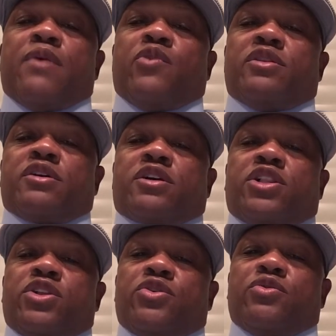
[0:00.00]
will
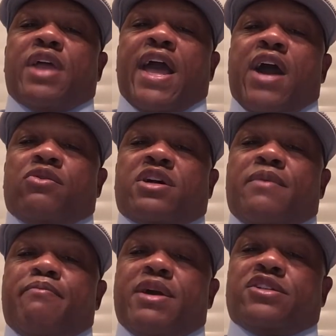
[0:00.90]
include
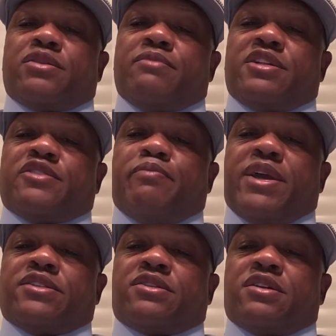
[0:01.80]
outcome measurements
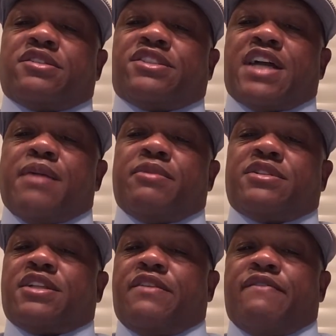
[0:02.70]
based on
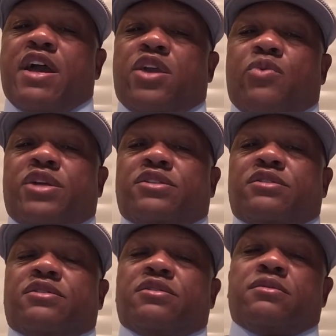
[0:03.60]
assignments and
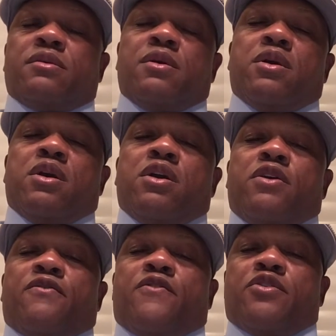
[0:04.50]
evaluations.
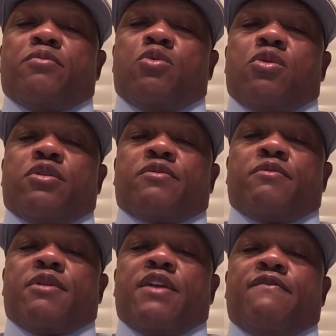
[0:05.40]
Furthermore,
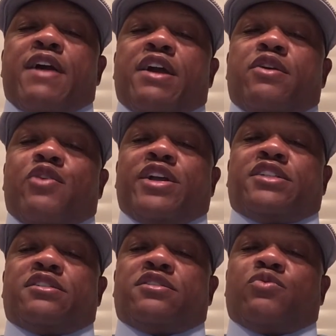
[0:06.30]

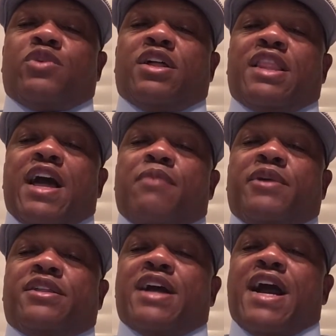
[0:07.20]
evaluations will allow
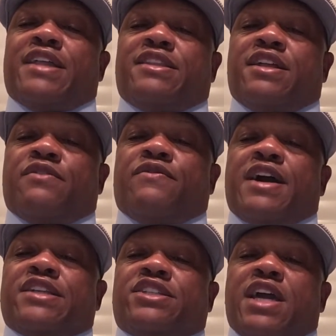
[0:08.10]
me to
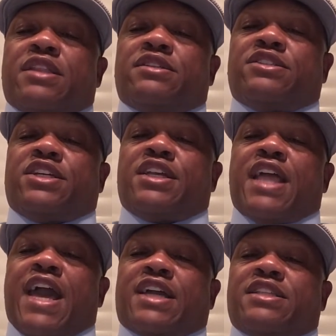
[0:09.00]
identify challenging
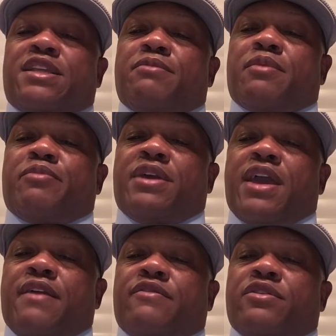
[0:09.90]
academic
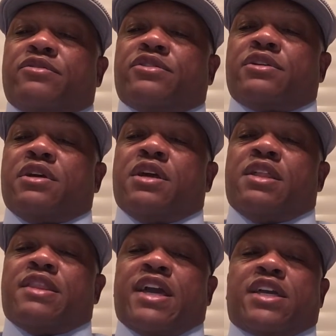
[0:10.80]
behaviors
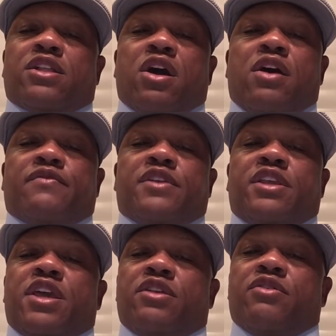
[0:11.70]
that can often
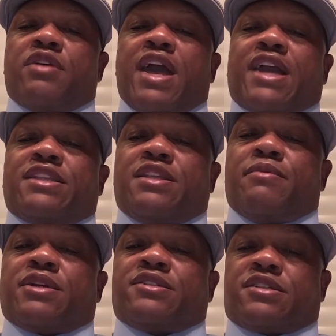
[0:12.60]
hinder
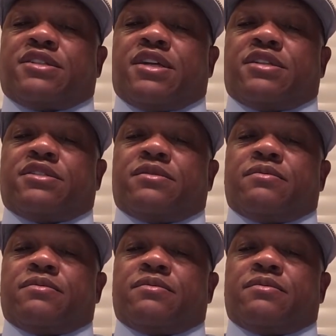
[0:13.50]
academic success.